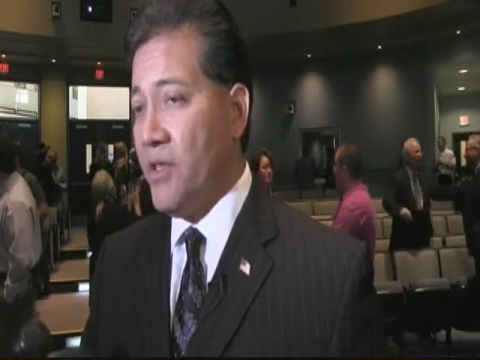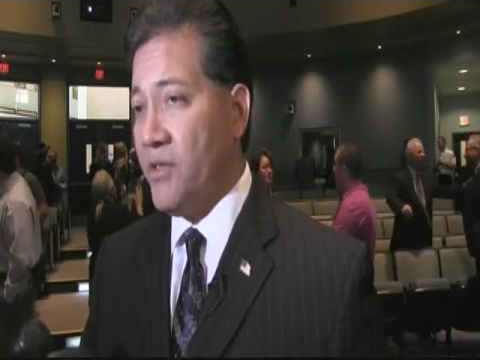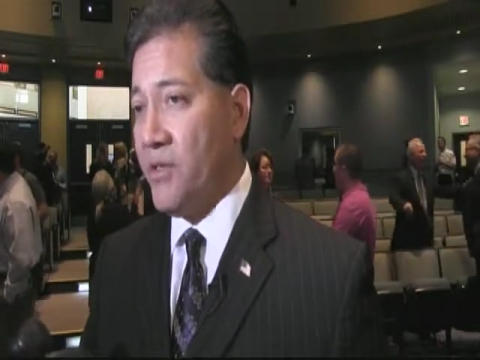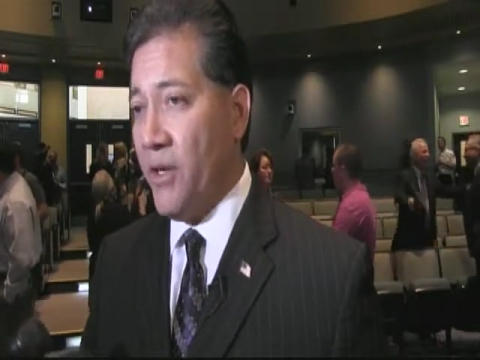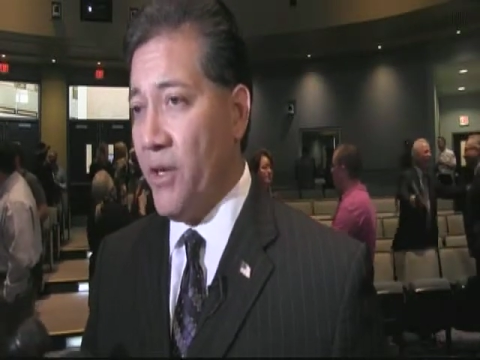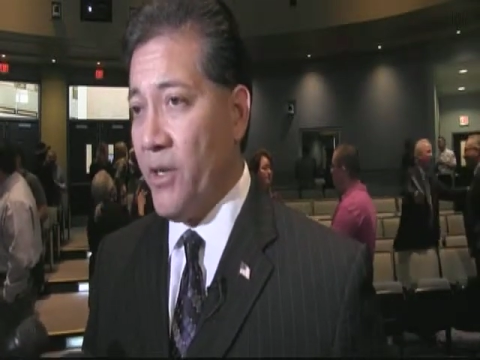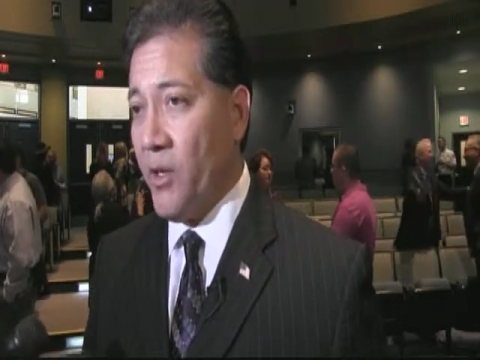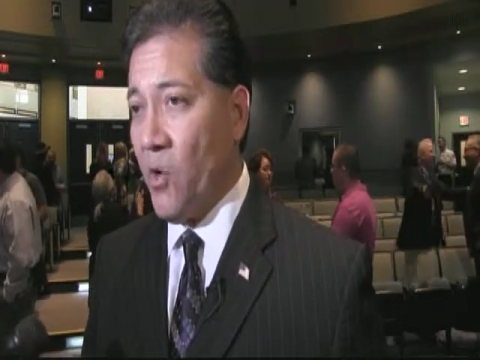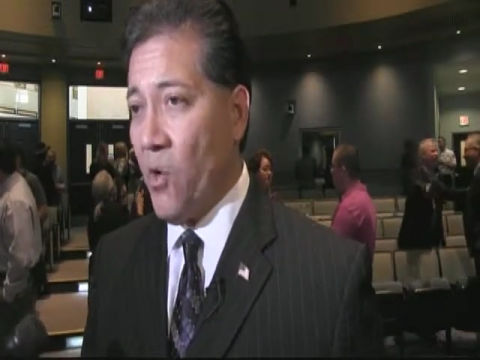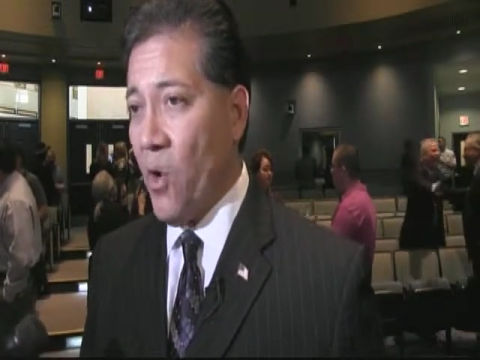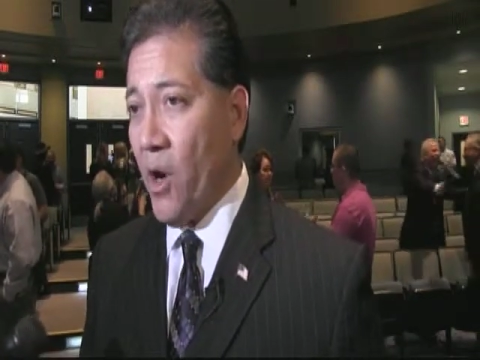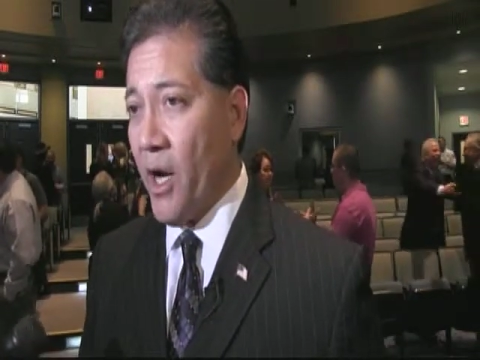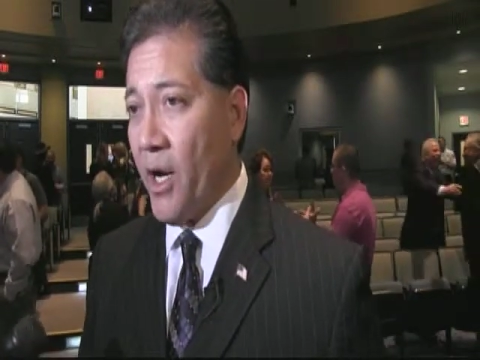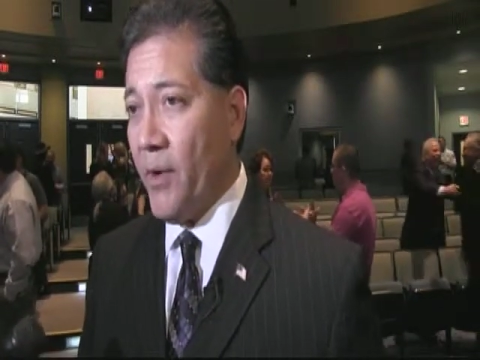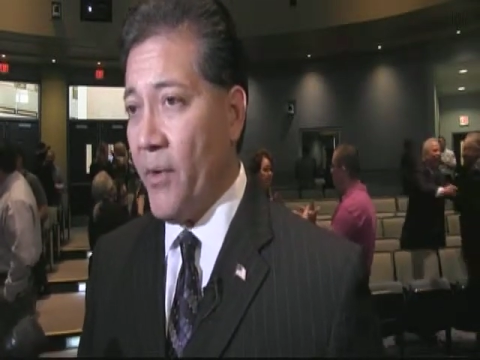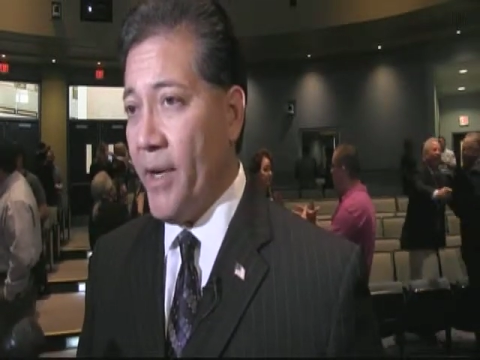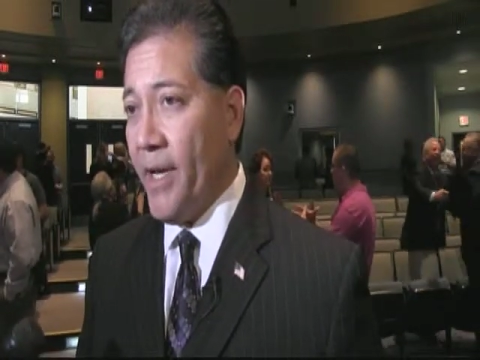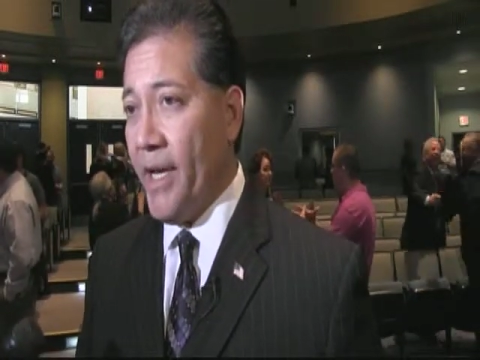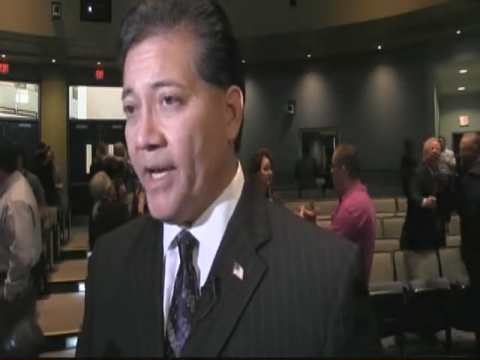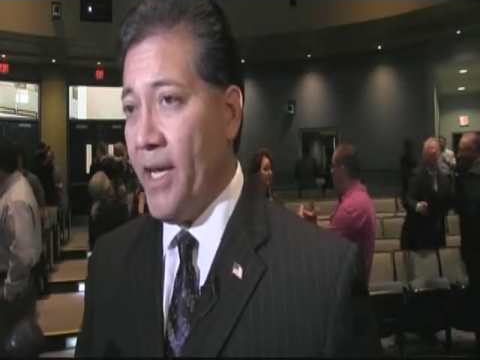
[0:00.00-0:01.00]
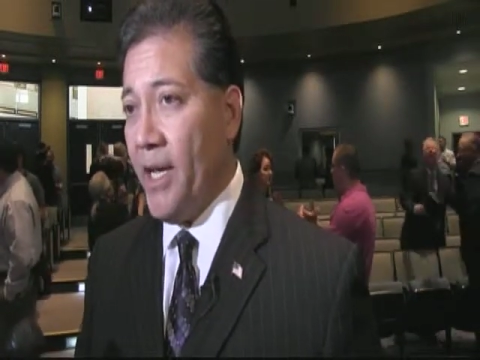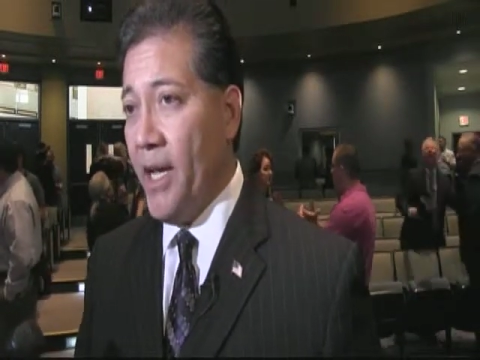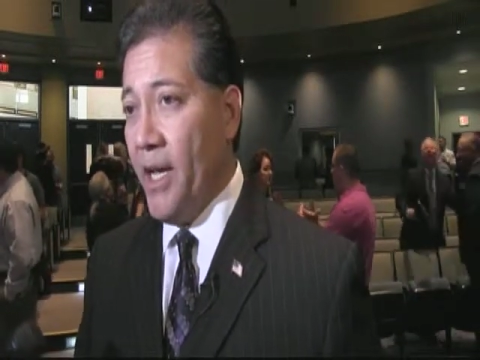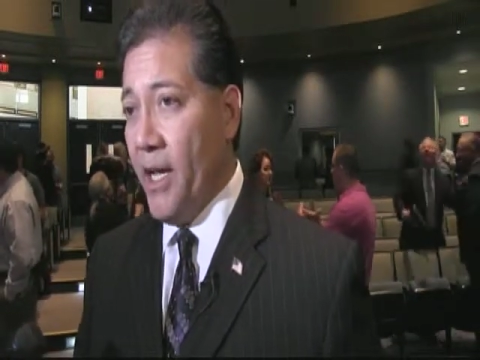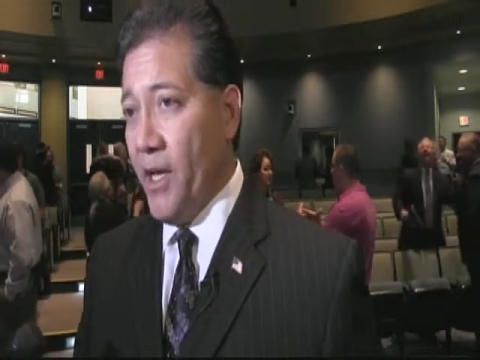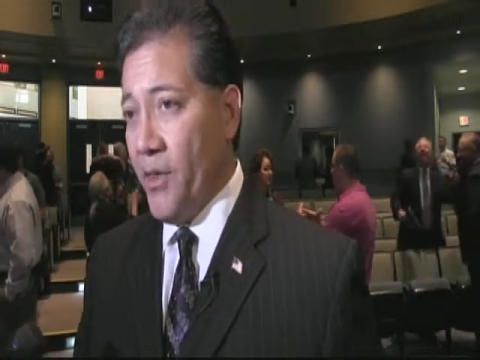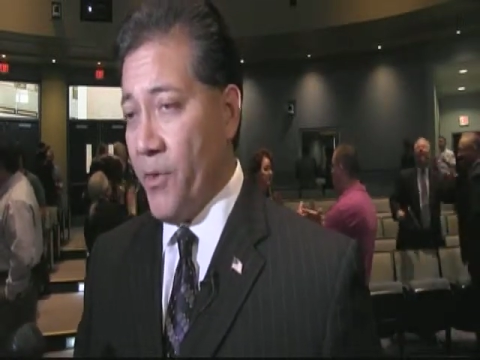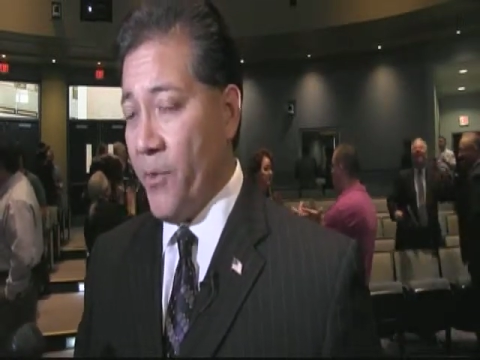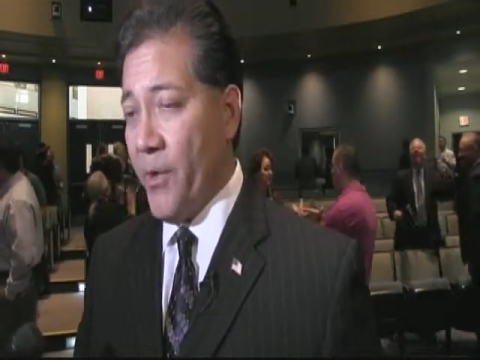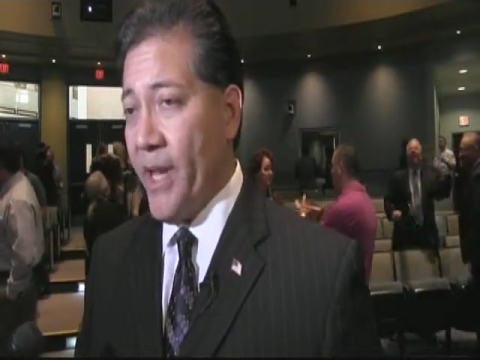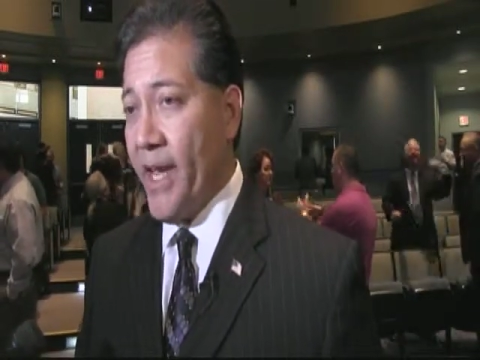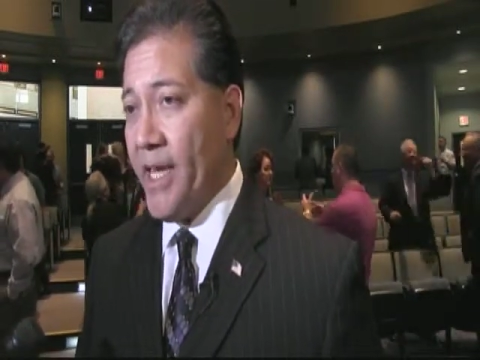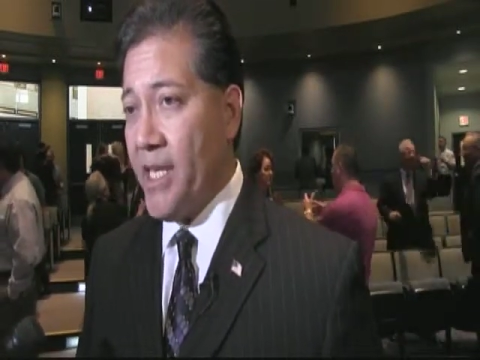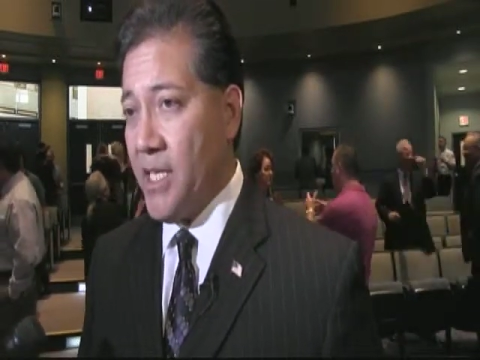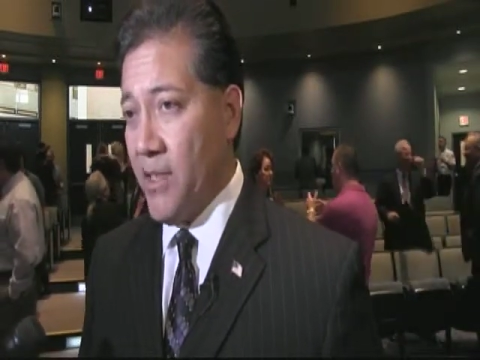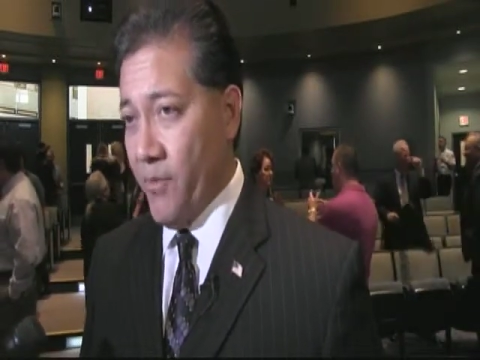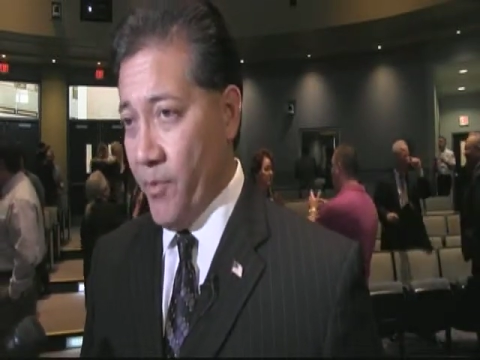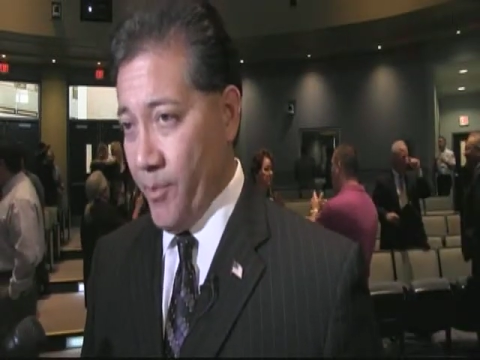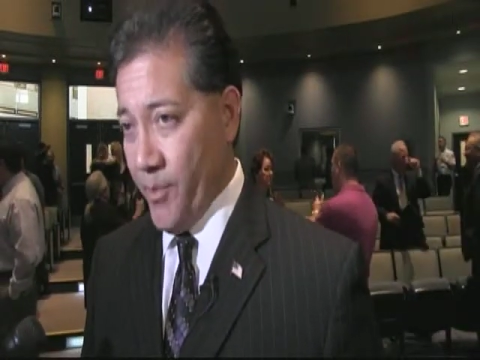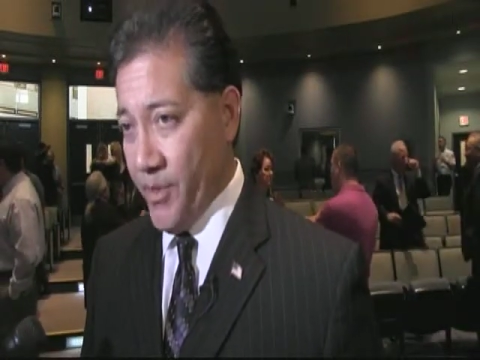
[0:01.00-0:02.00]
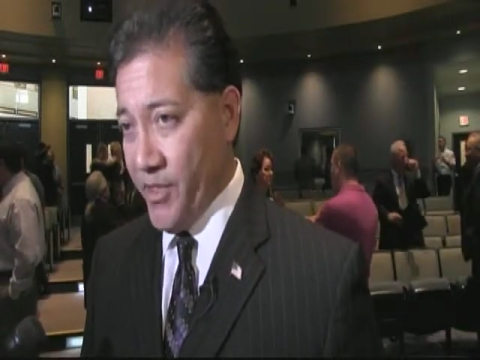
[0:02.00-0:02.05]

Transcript: start acquiring three-eighths of a